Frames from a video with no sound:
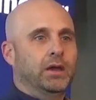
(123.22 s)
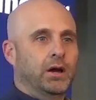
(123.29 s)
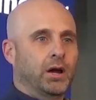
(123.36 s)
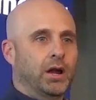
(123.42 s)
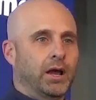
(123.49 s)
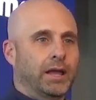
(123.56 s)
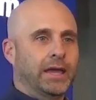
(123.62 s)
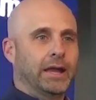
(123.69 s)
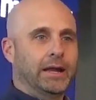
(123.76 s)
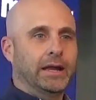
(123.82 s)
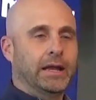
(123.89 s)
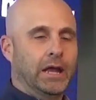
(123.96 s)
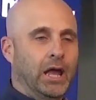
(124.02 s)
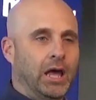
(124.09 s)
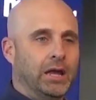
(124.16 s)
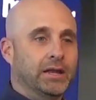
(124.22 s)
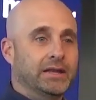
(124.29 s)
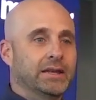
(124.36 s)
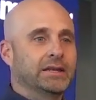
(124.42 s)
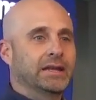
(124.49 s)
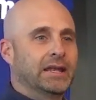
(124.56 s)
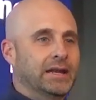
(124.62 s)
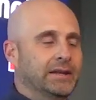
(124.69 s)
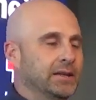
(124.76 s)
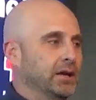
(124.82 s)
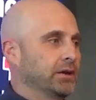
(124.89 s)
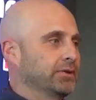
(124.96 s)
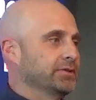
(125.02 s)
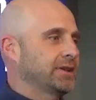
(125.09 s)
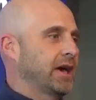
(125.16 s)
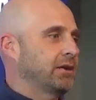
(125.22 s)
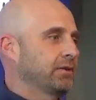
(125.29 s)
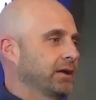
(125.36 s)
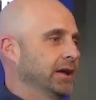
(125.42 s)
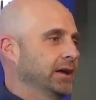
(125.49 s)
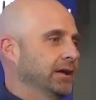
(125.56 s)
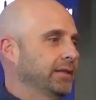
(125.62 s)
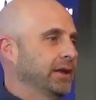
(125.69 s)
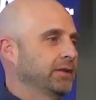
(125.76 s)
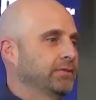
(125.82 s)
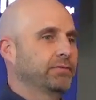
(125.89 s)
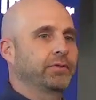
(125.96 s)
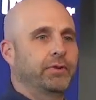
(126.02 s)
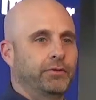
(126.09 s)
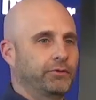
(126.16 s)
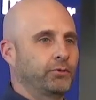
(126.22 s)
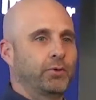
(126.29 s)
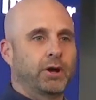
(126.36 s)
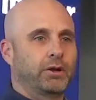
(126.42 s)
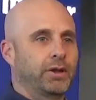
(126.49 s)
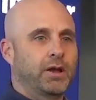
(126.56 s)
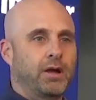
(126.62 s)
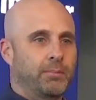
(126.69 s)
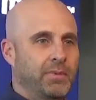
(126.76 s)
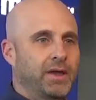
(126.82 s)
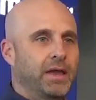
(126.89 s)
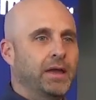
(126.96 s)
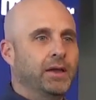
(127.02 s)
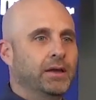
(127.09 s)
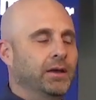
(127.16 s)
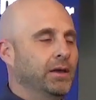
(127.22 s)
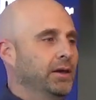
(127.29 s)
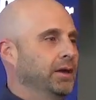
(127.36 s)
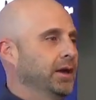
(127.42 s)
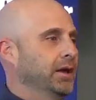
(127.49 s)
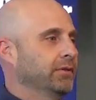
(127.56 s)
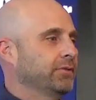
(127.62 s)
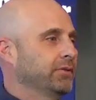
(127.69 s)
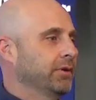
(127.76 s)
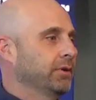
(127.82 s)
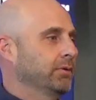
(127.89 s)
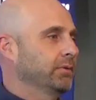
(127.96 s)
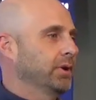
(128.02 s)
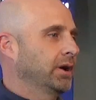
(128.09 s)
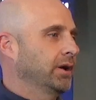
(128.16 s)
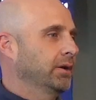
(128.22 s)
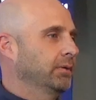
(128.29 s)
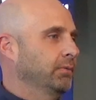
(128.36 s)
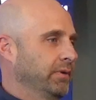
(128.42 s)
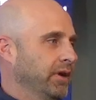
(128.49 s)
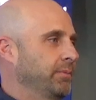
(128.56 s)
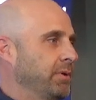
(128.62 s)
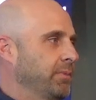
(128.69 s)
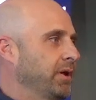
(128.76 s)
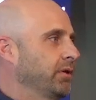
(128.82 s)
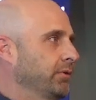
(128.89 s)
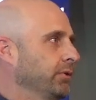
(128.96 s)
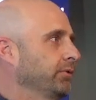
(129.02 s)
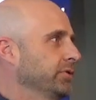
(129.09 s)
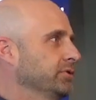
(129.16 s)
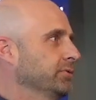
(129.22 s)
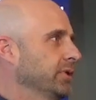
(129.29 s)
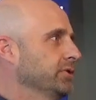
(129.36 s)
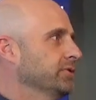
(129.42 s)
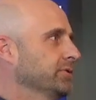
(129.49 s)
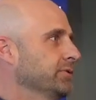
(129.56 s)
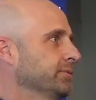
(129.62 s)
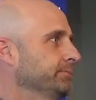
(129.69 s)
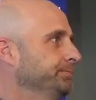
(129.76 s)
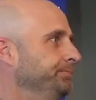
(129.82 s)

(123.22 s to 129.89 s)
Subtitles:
are not getting it done, didn't get it done on Saturday, and that falls squarely on me. And so we got to be better in those situations.